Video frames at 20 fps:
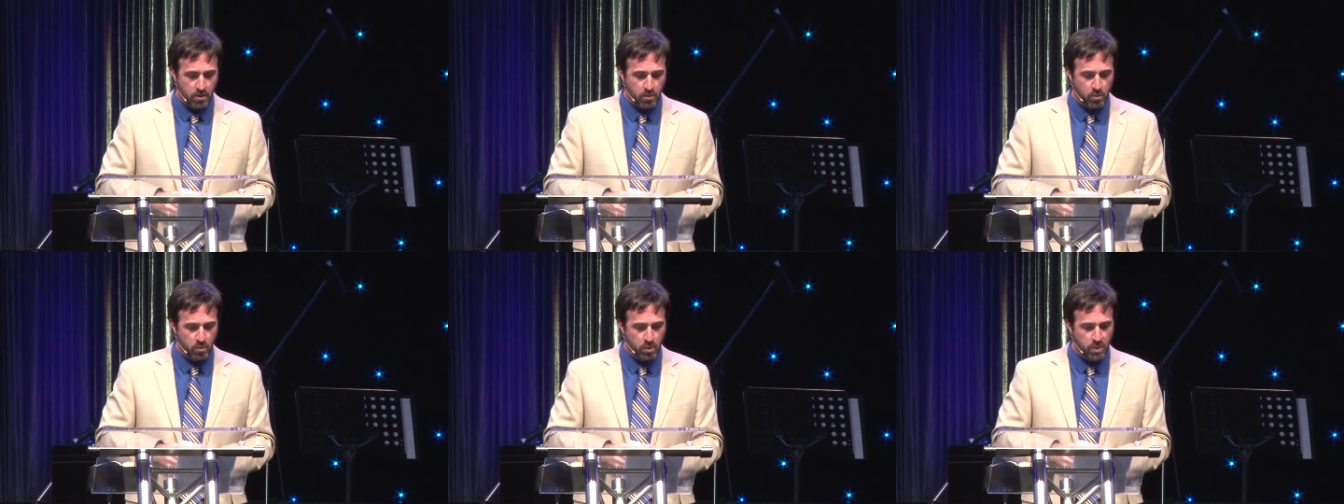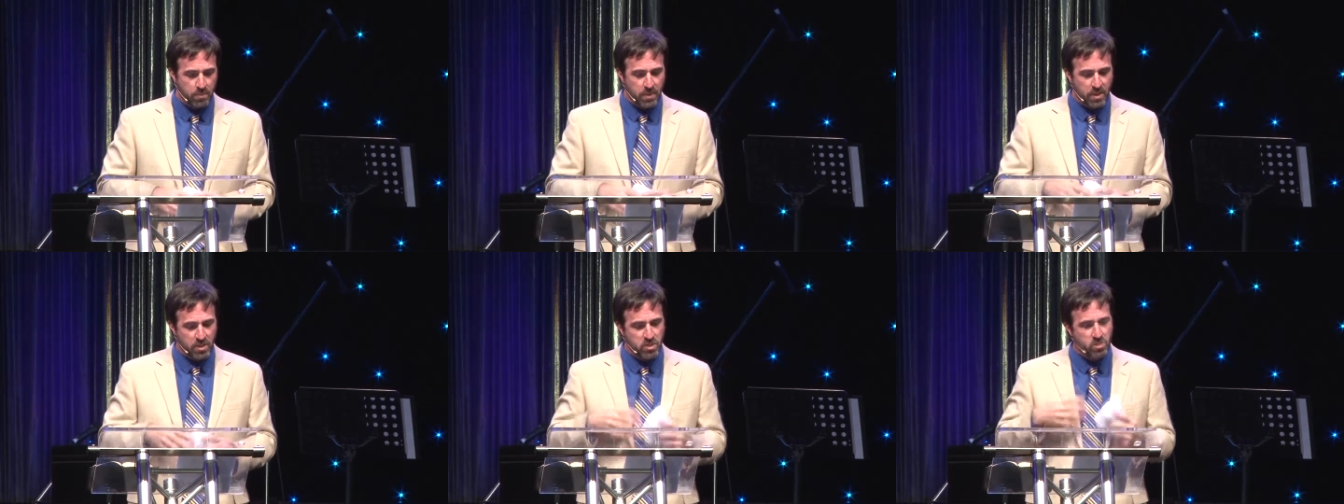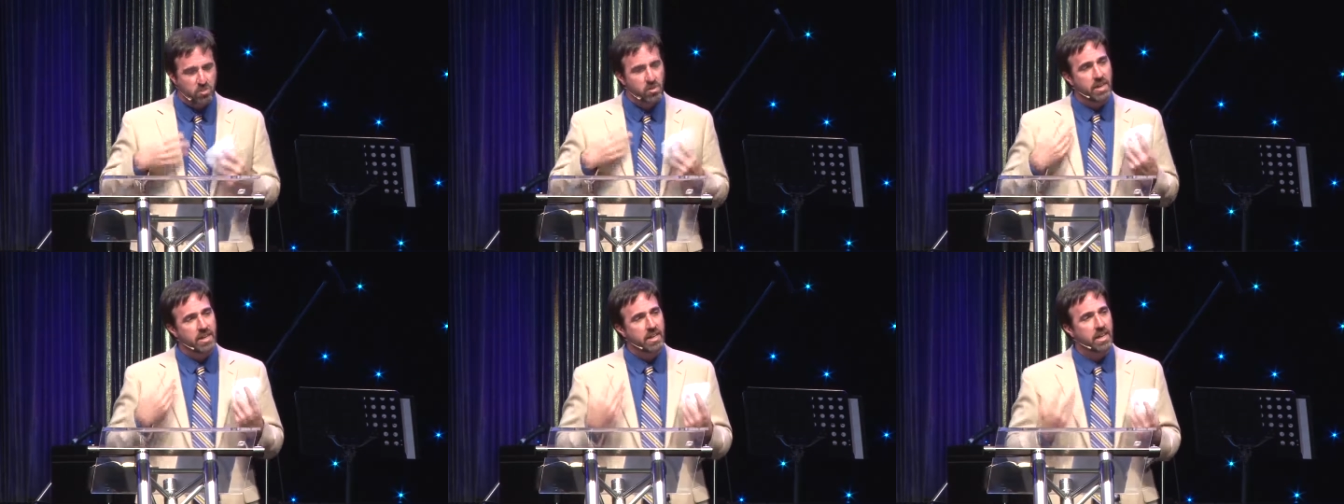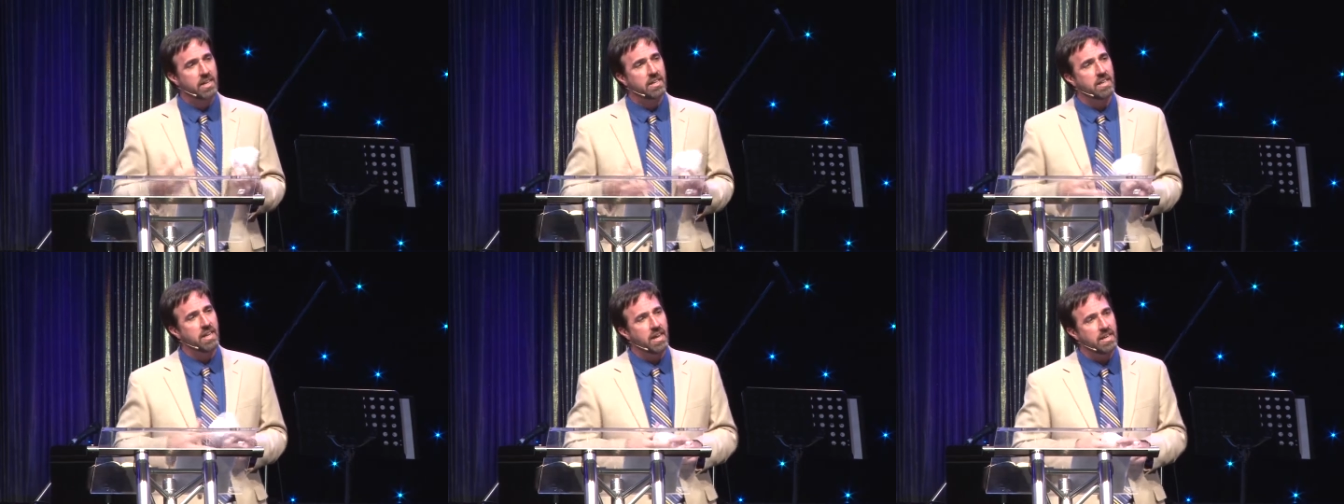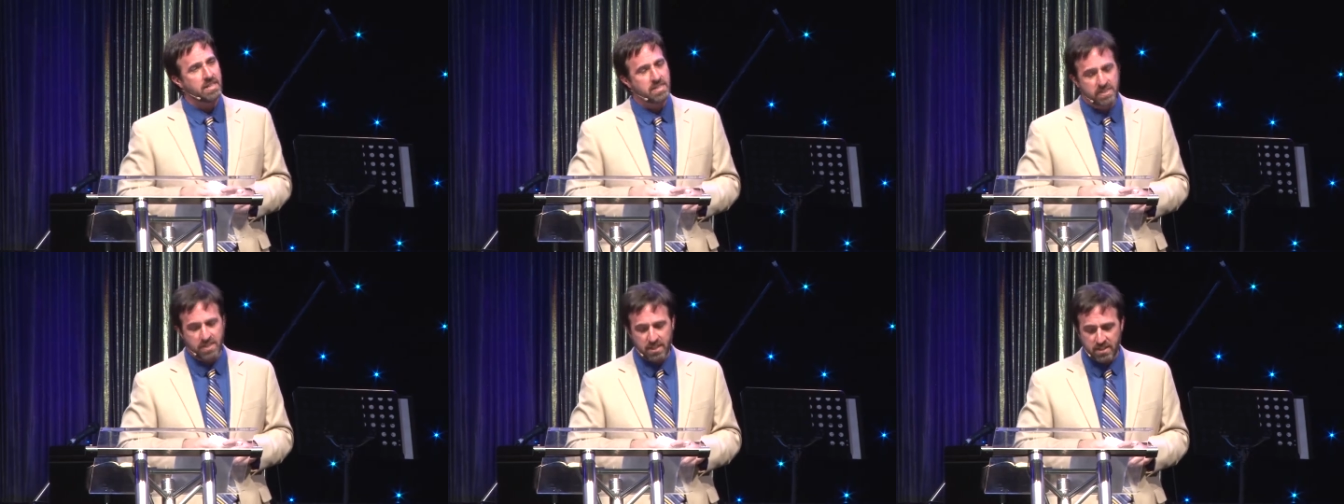We must
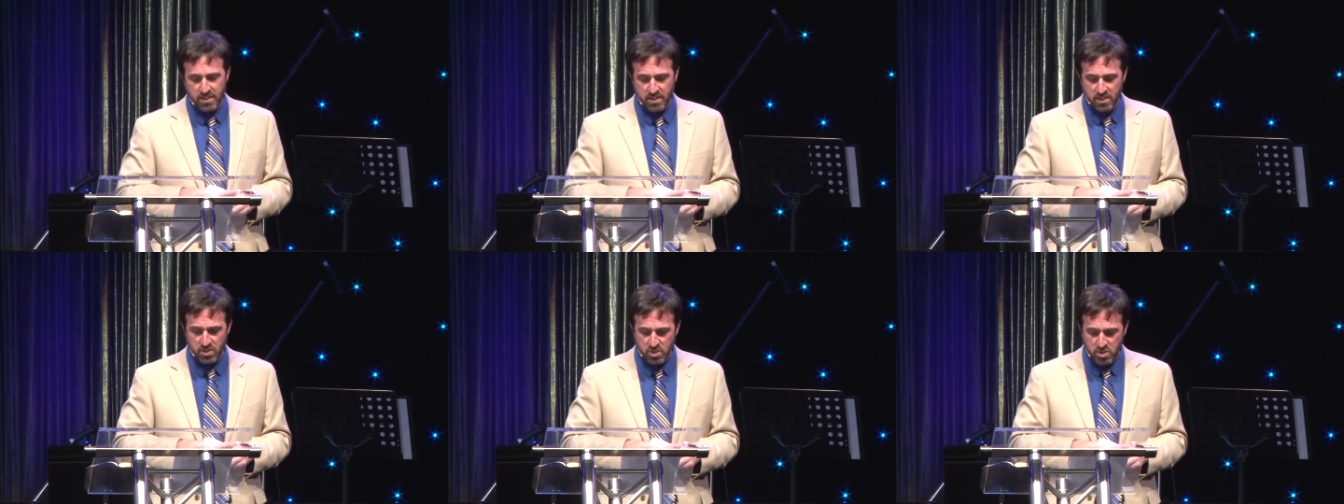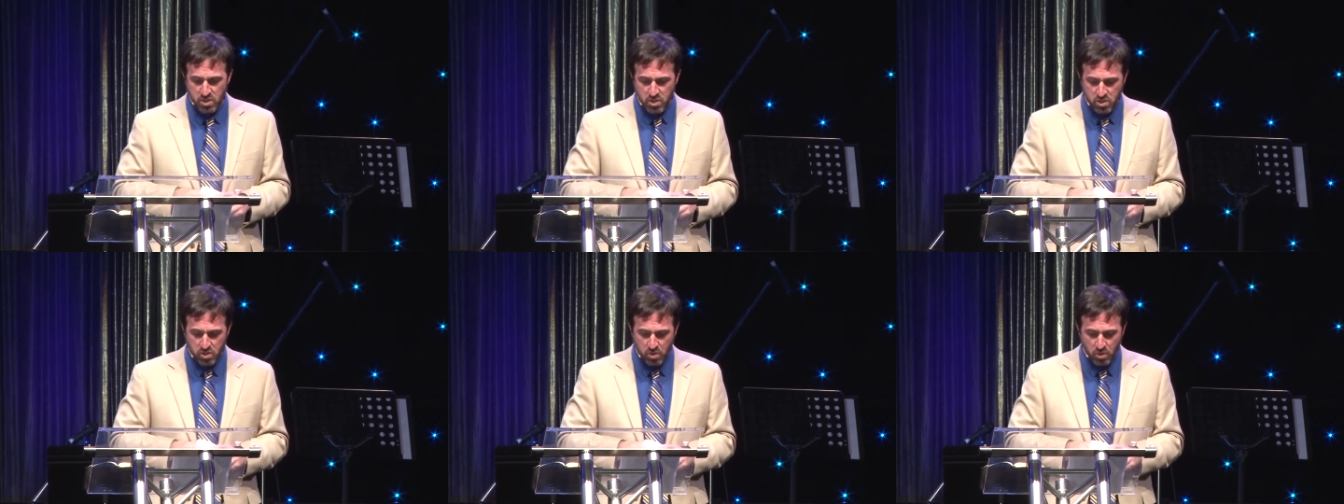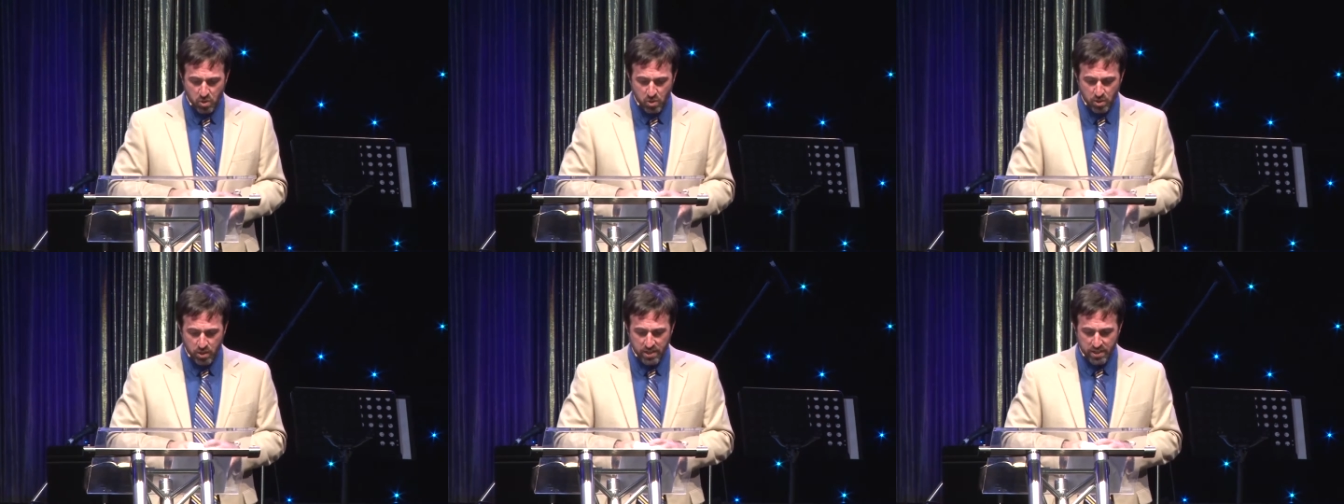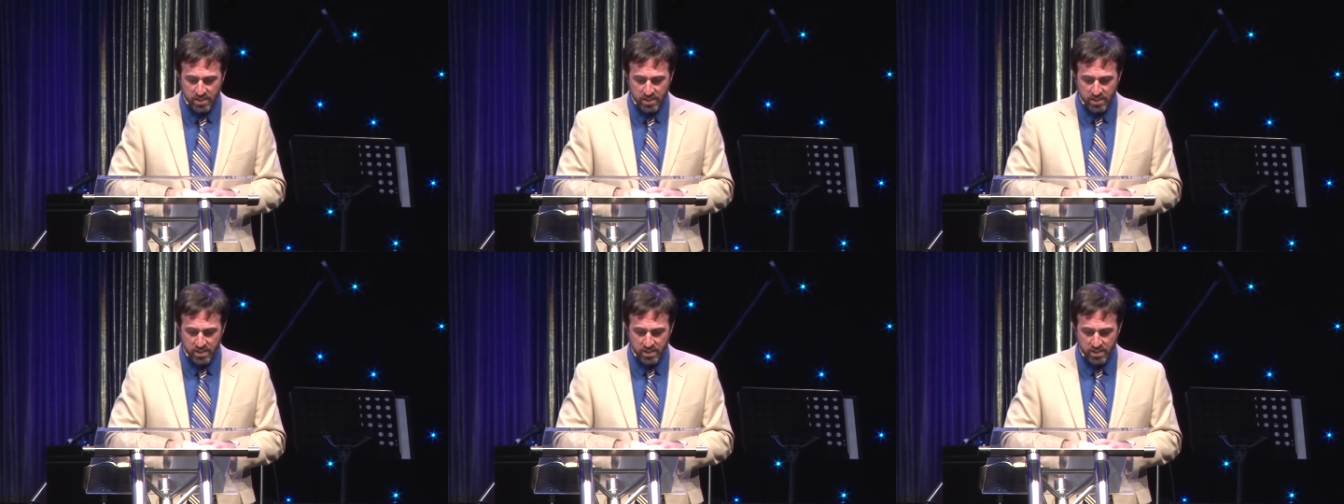recognize that this story